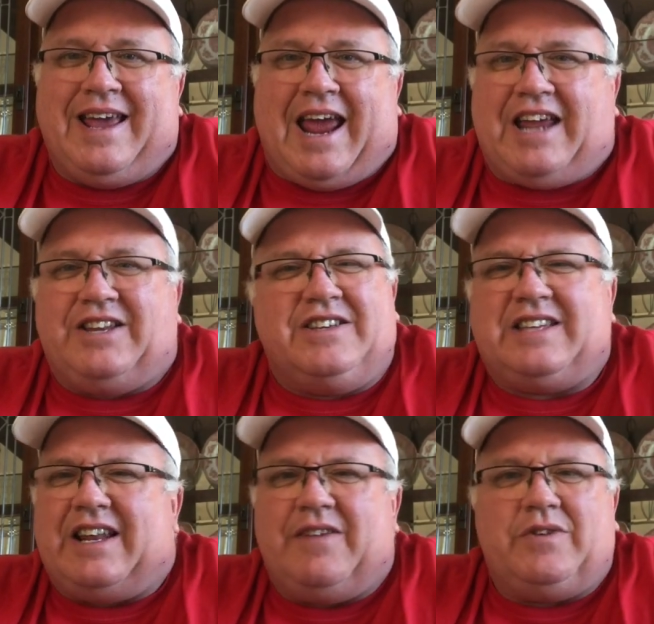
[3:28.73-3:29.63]
And he does
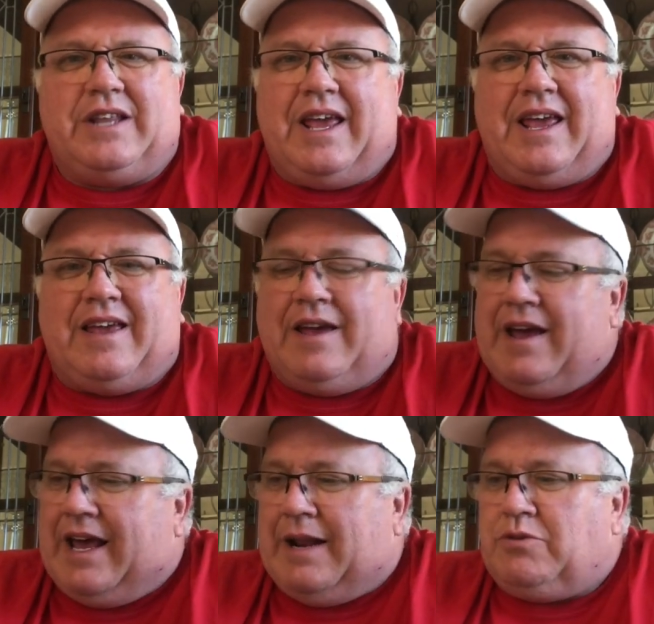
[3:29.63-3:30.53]
that every day.
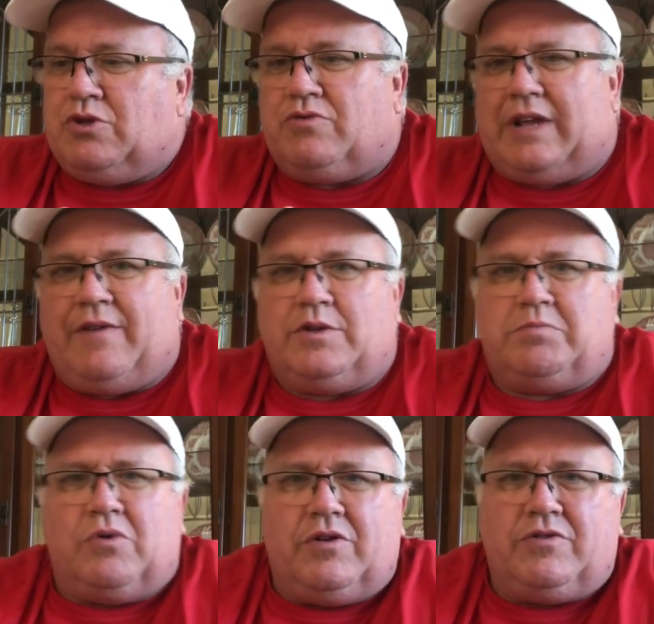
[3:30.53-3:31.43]
And I'm sure David's
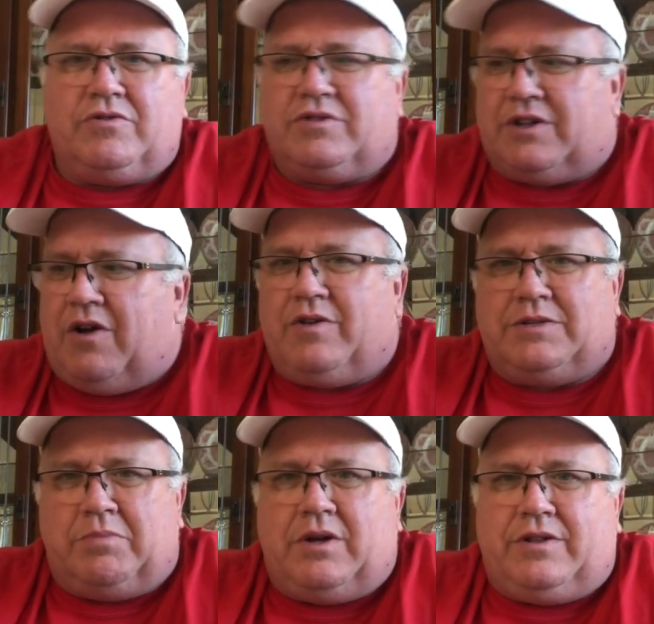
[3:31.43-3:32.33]
brothers and all
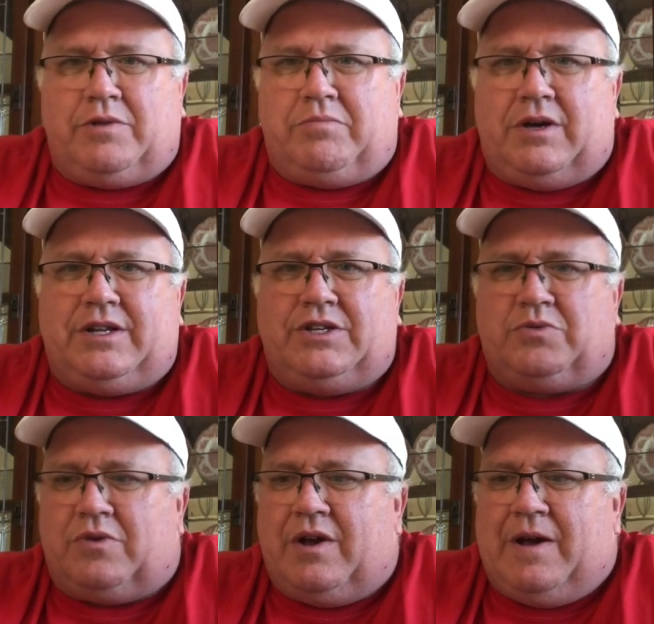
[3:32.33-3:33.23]
their buddies
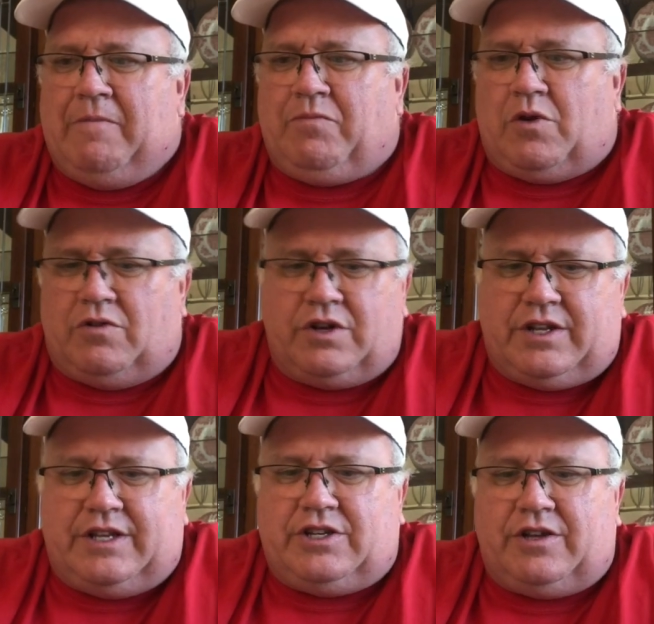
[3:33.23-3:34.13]
were looking
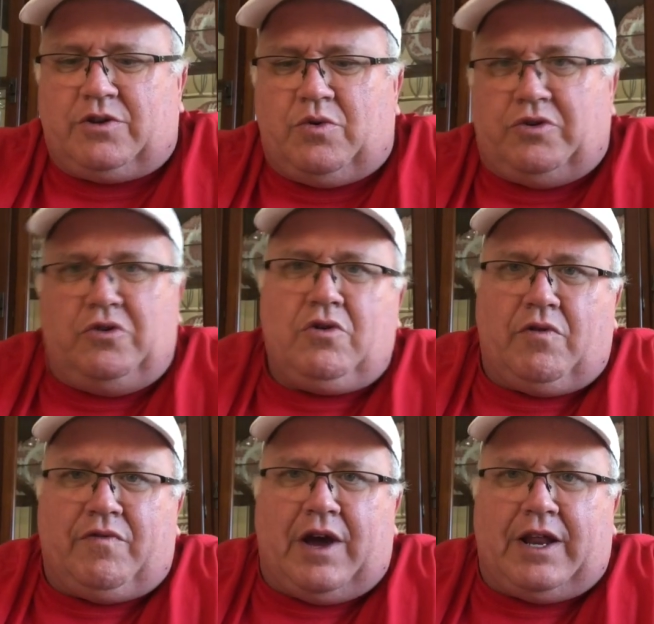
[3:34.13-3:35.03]
at each other going, "You go
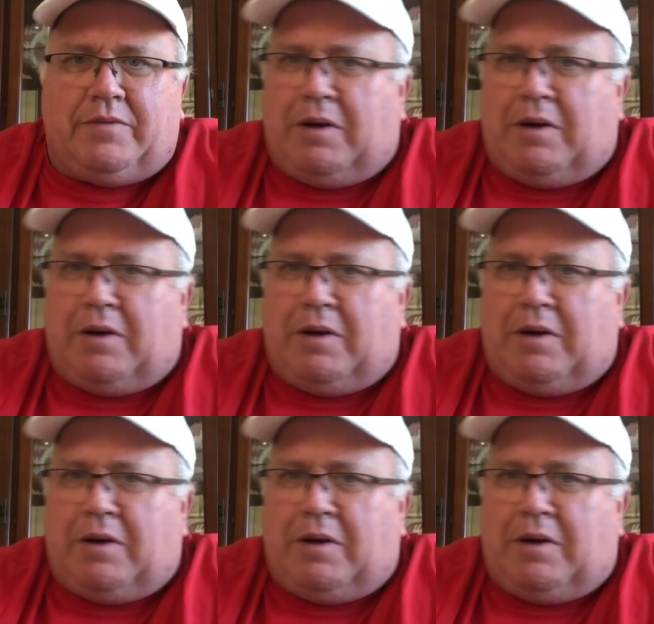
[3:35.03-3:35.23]
fight him.